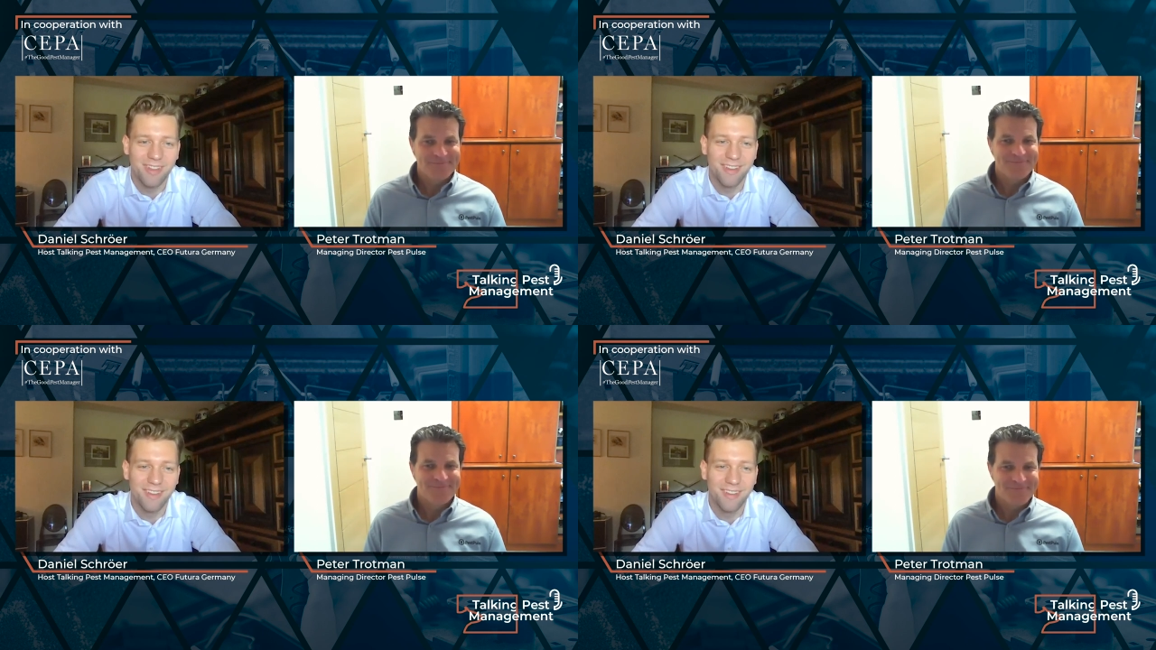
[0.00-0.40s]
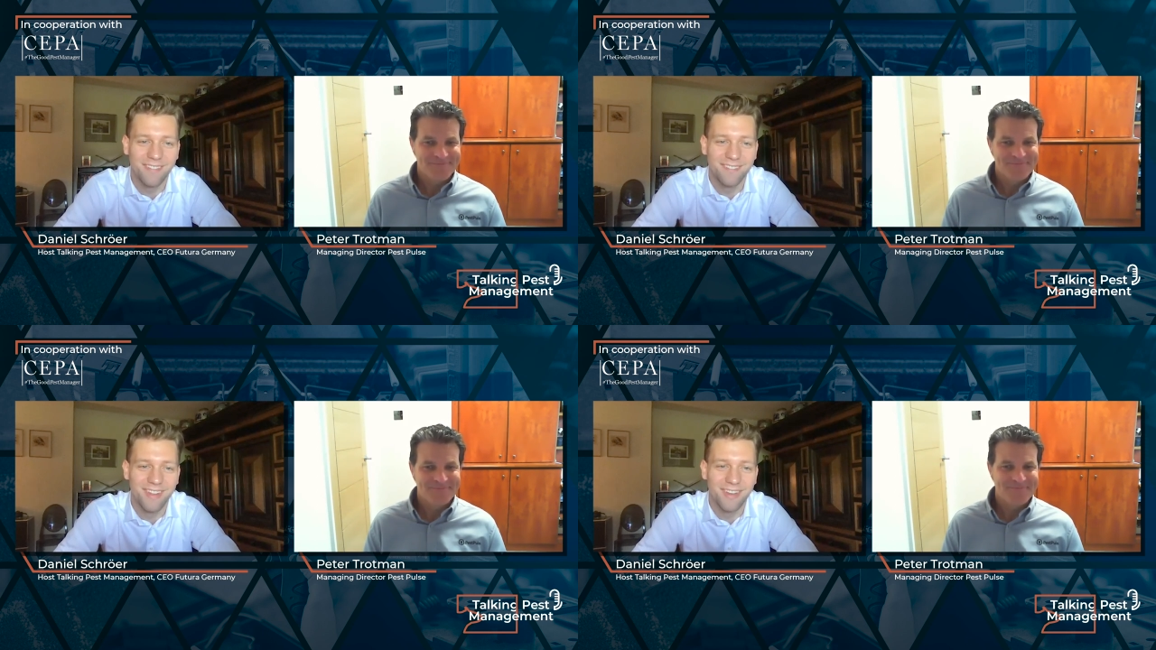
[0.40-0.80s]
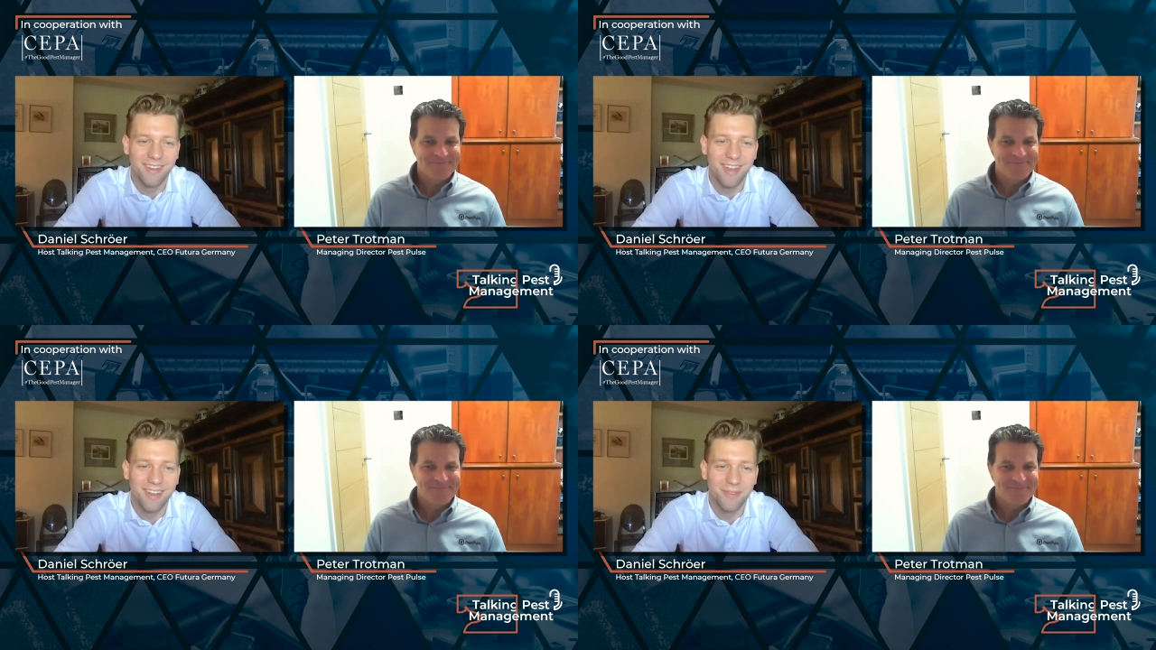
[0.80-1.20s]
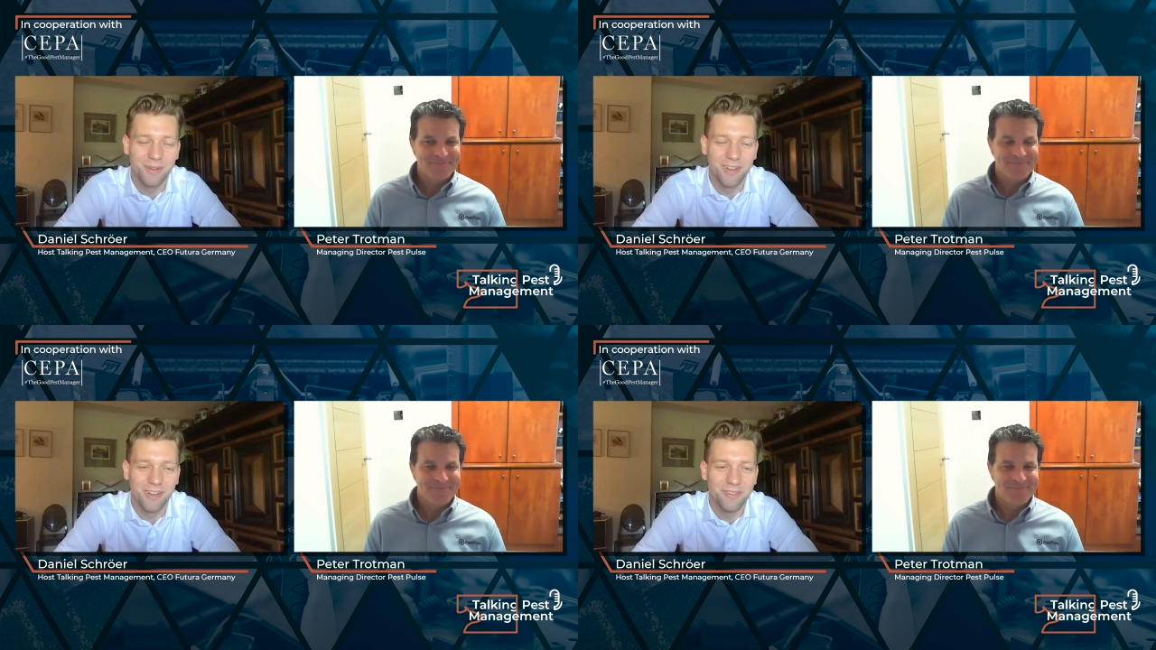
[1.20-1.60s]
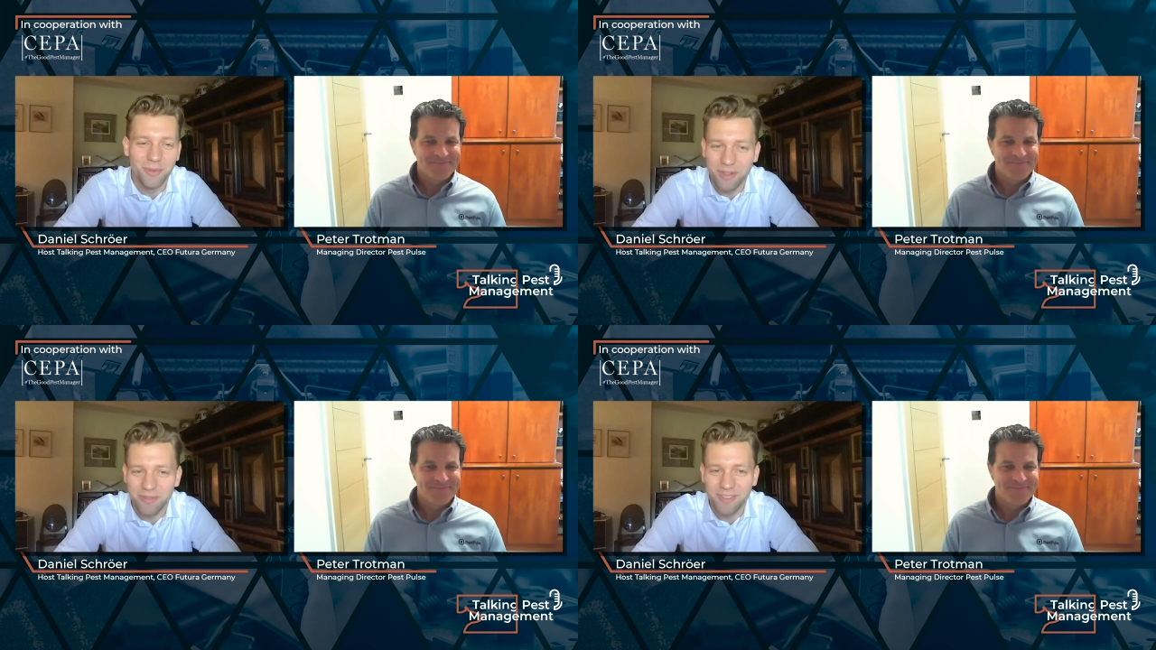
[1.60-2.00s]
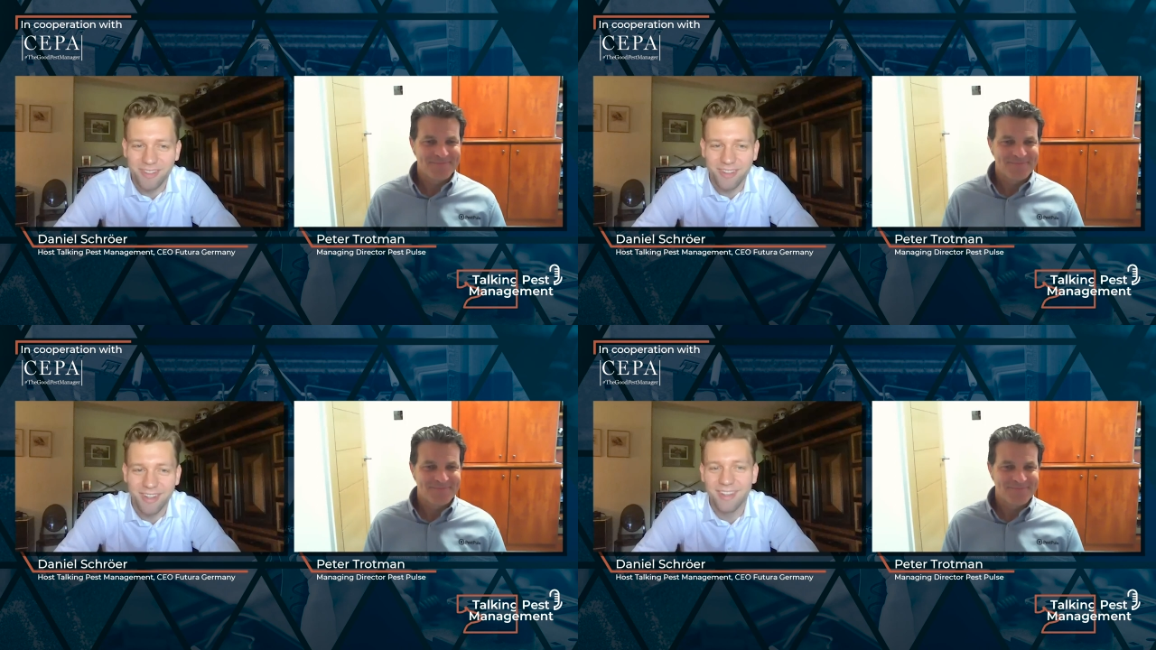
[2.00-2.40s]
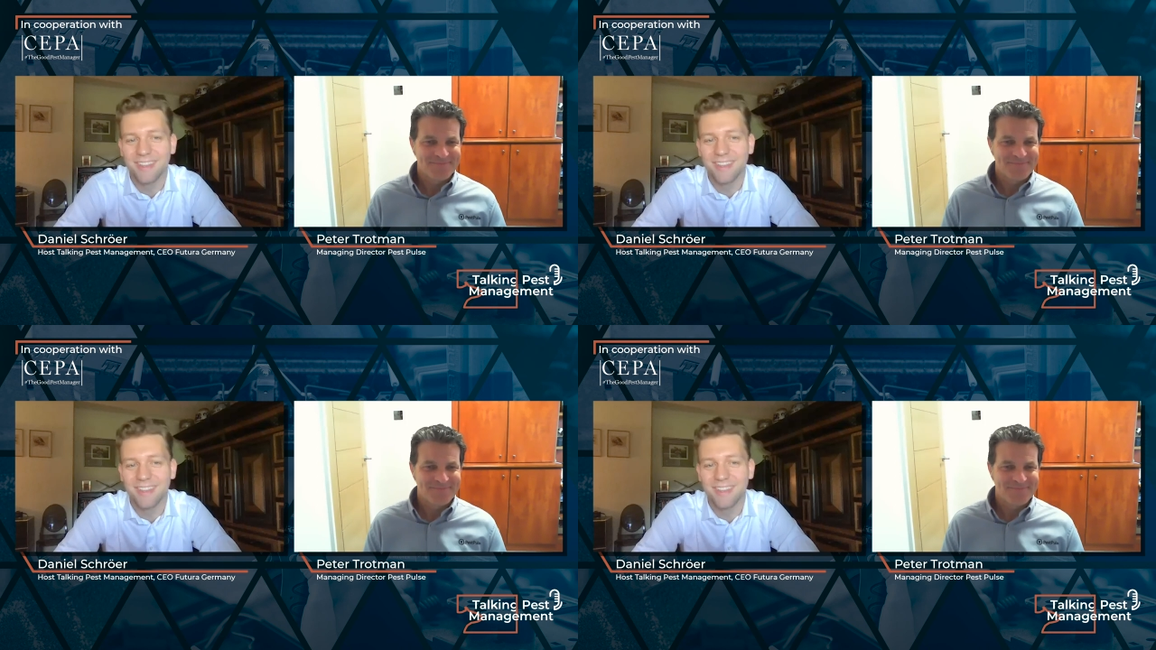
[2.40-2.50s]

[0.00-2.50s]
Speaker 1: Uh, and I would love to revisit that